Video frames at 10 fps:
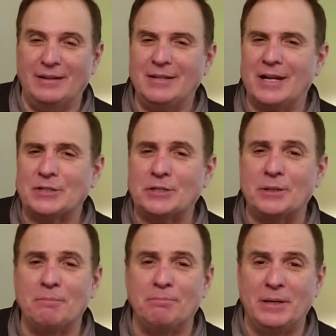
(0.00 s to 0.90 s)
and yes,
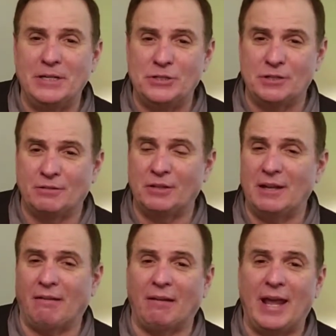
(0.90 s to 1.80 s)
the beaches,
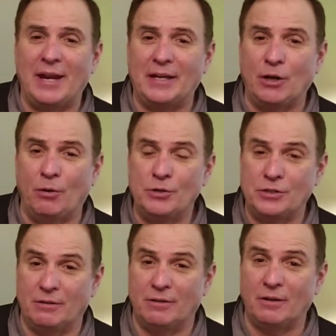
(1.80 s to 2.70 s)
the Atlantic
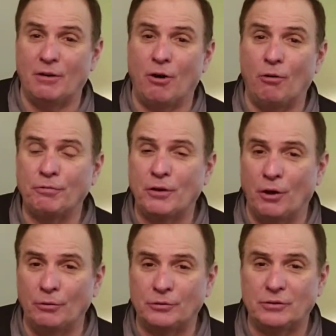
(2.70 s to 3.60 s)
Ocean, the Gulf
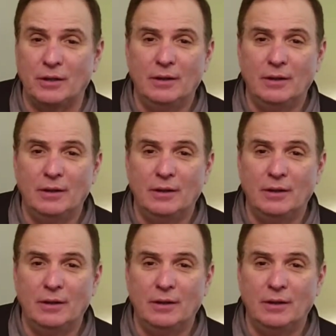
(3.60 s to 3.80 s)
Coast.